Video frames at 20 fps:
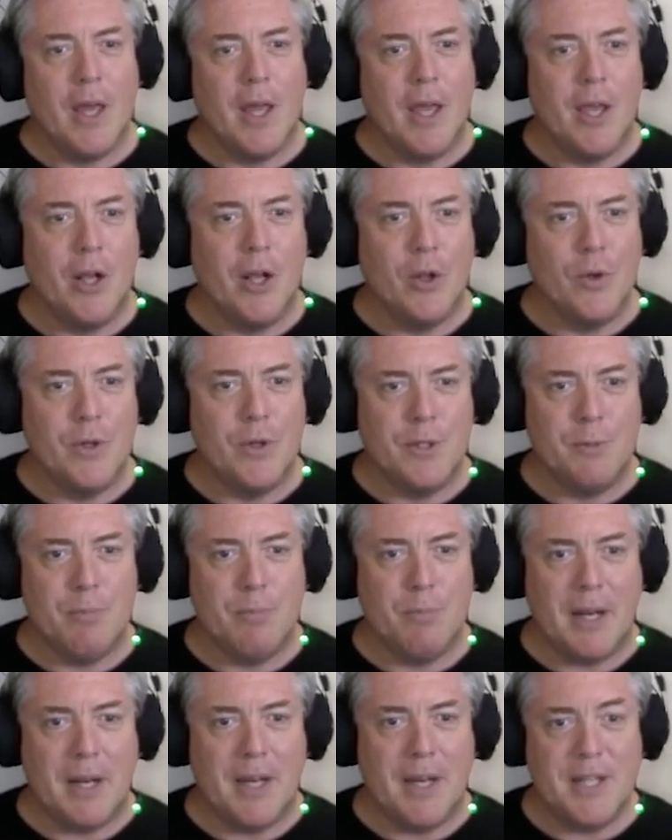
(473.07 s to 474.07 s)
It includes
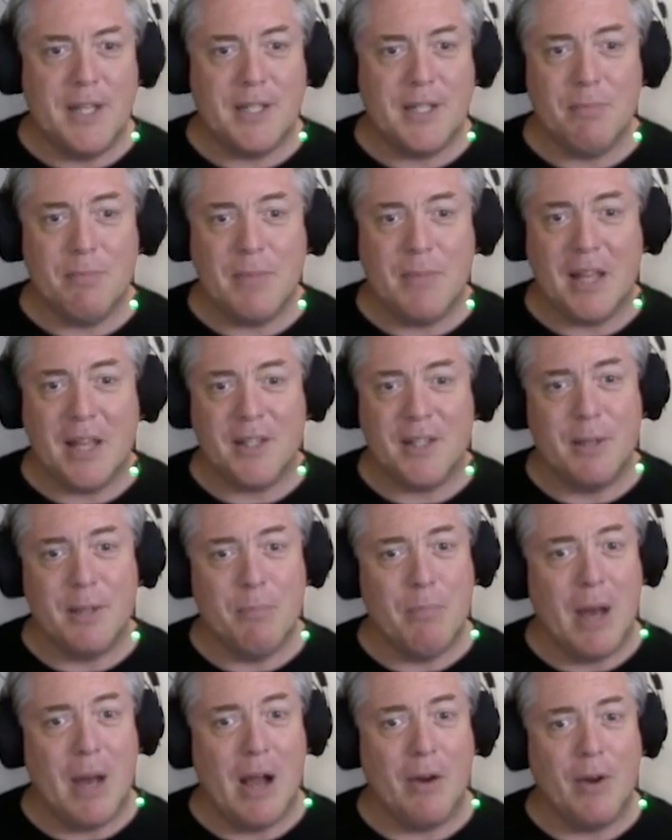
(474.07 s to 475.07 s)
magnesium,
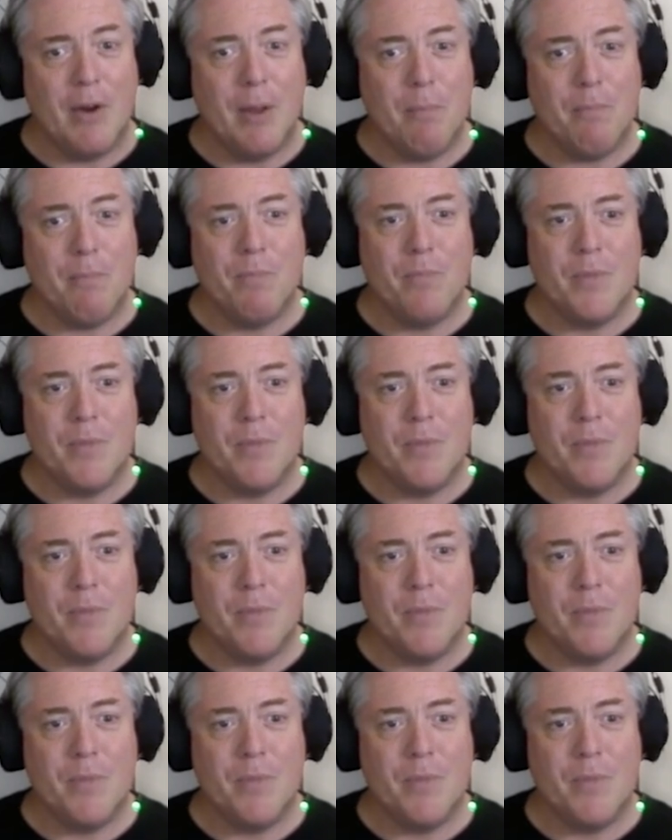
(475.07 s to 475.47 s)
calcium, barium.